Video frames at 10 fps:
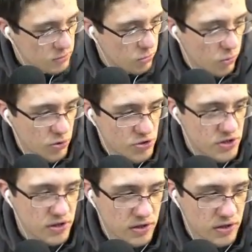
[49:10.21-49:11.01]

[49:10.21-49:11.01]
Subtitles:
But we'll see.